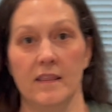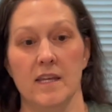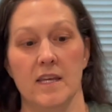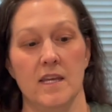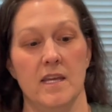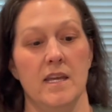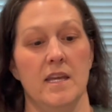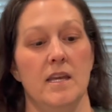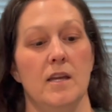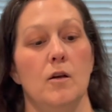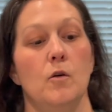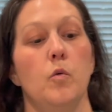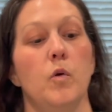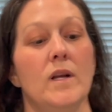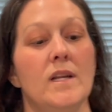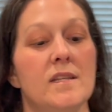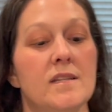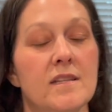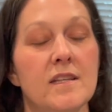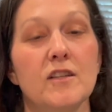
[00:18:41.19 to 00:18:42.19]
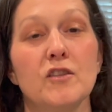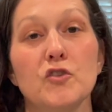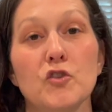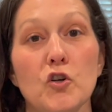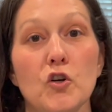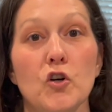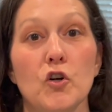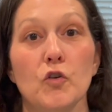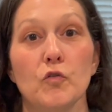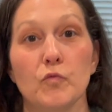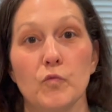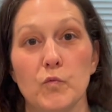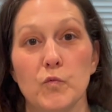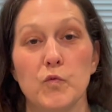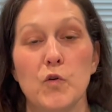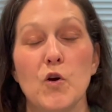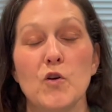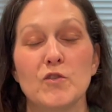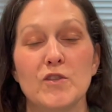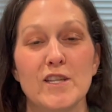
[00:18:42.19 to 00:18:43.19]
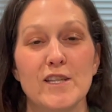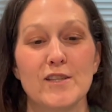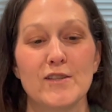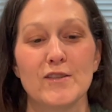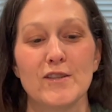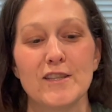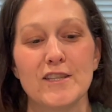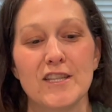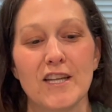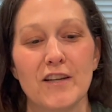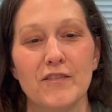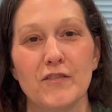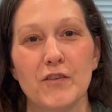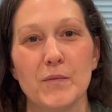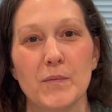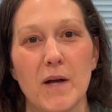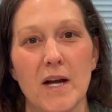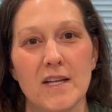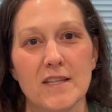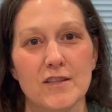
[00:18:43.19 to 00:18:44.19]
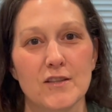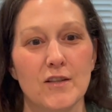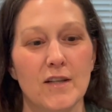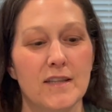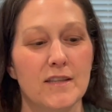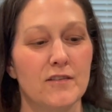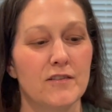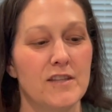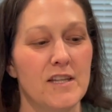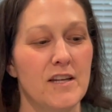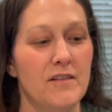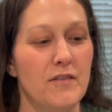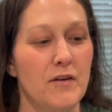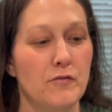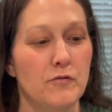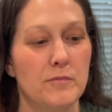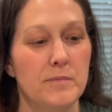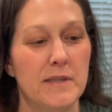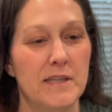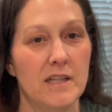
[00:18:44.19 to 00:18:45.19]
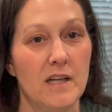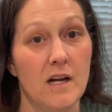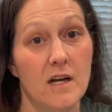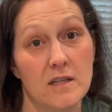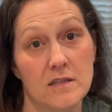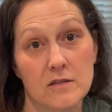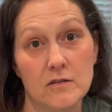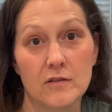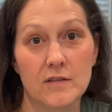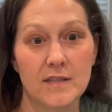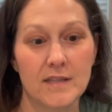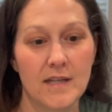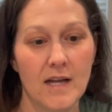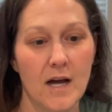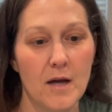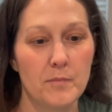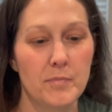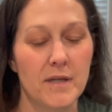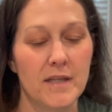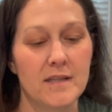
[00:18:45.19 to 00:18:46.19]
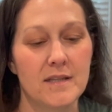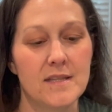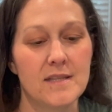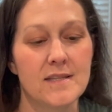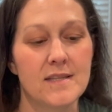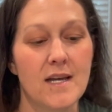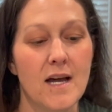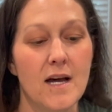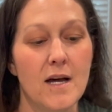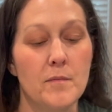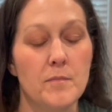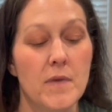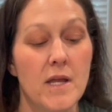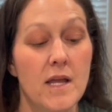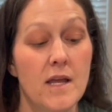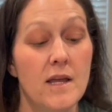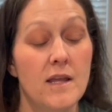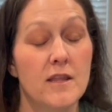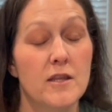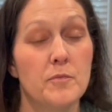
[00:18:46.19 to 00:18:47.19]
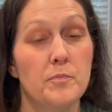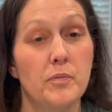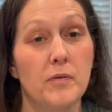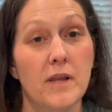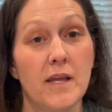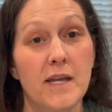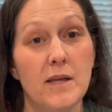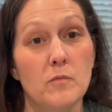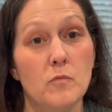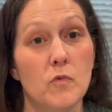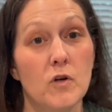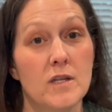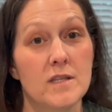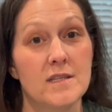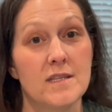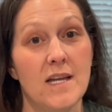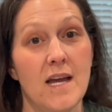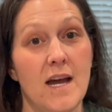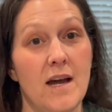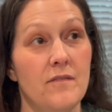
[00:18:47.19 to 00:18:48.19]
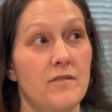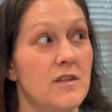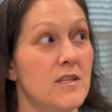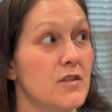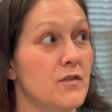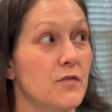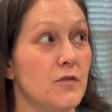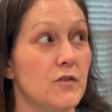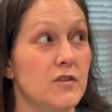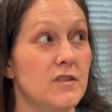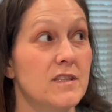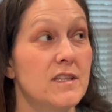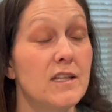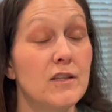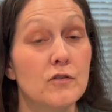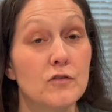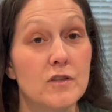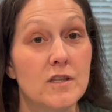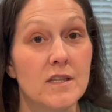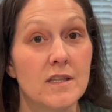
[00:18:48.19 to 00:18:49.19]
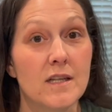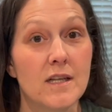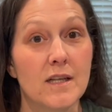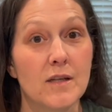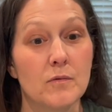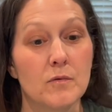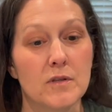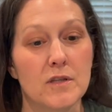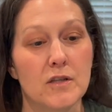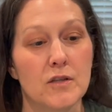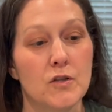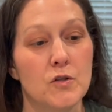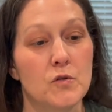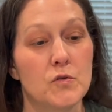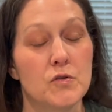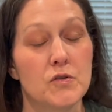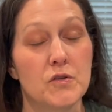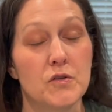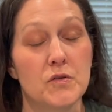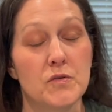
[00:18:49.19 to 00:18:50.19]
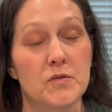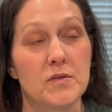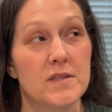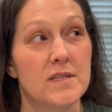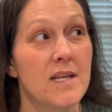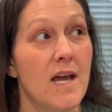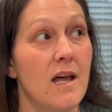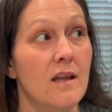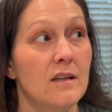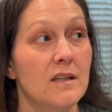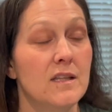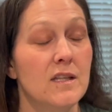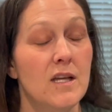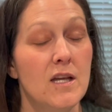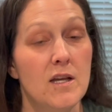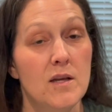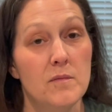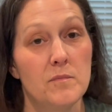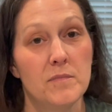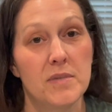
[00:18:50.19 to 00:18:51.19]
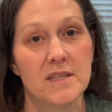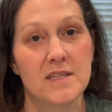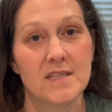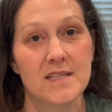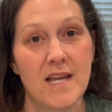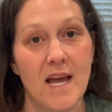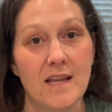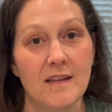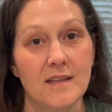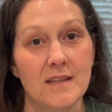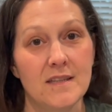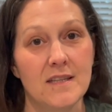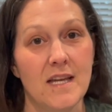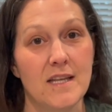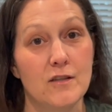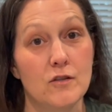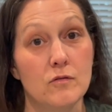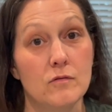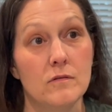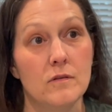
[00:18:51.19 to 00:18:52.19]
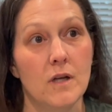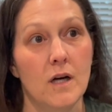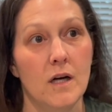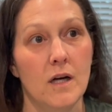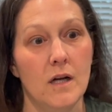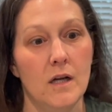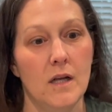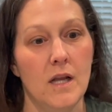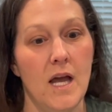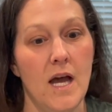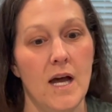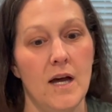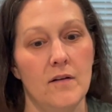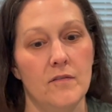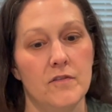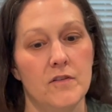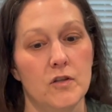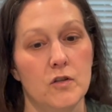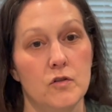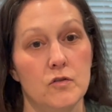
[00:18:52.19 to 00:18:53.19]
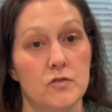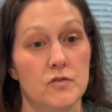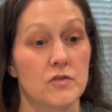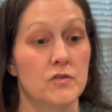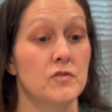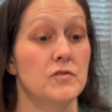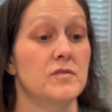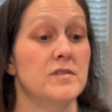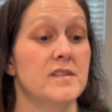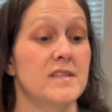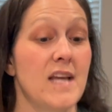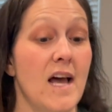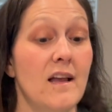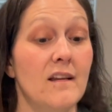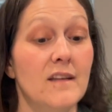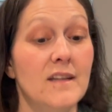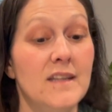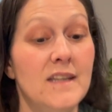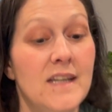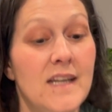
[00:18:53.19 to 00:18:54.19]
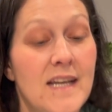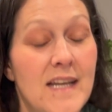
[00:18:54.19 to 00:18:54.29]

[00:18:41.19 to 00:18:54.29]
the quintessential rotisserie chicken from Costco. I don't think I've ever been to Costco and not picked these up. The plan was to have this for dinner tonight with a couscous salad, but sadly they do not have the couscous salad